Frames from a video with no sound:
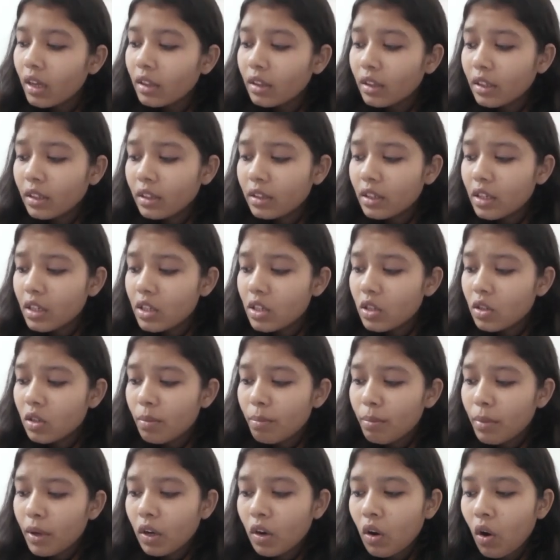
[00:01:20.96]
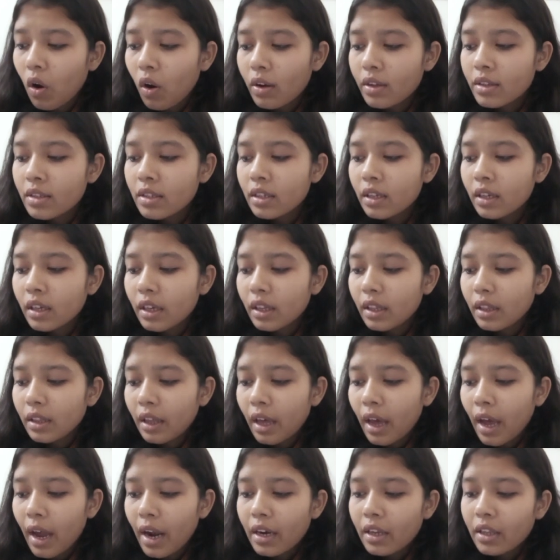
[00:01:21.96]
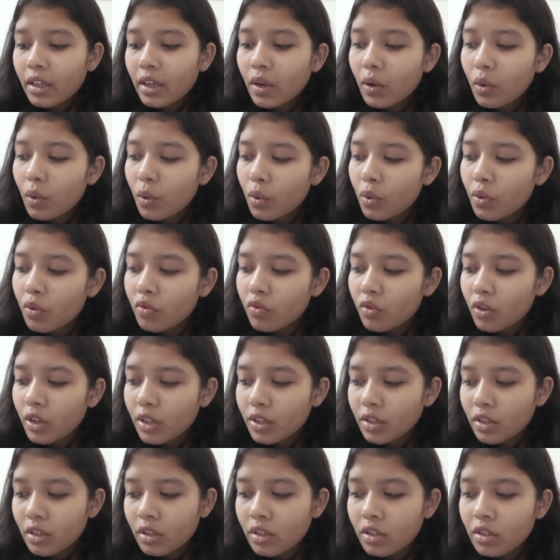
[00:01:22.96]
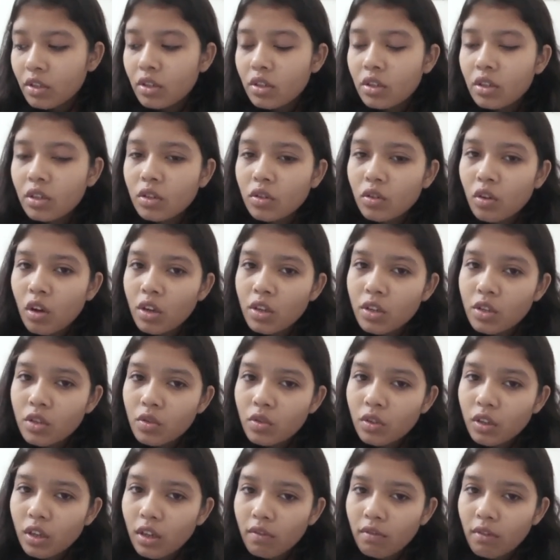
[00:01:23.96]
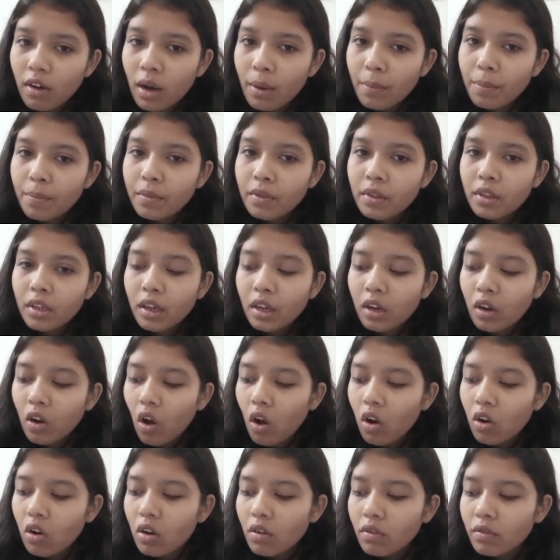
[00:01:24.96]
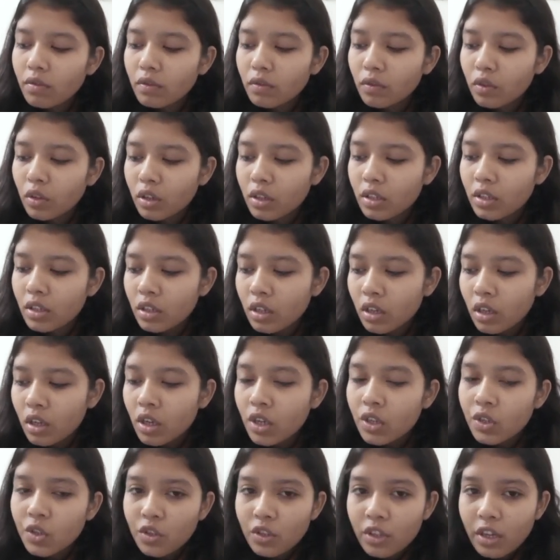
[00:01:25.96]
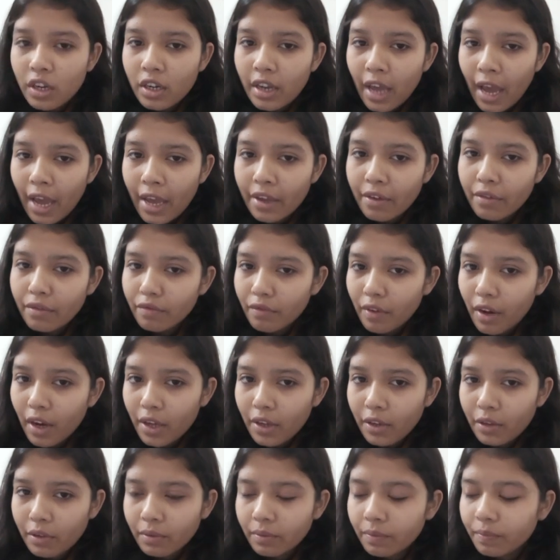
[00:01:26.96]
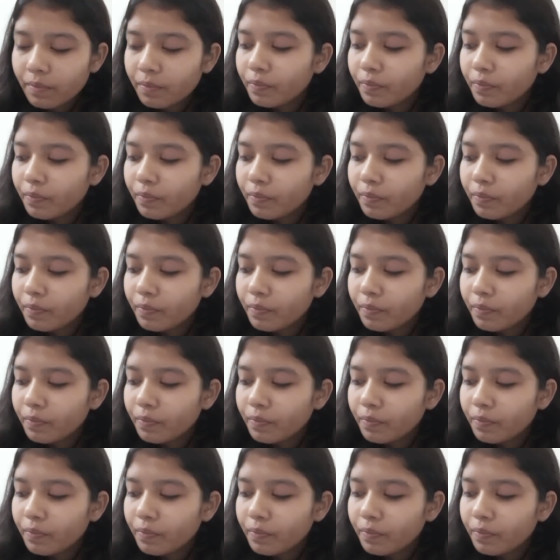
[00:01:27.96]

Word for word: They did so because they had their own reasons not to give up their log of woods to the dying fire.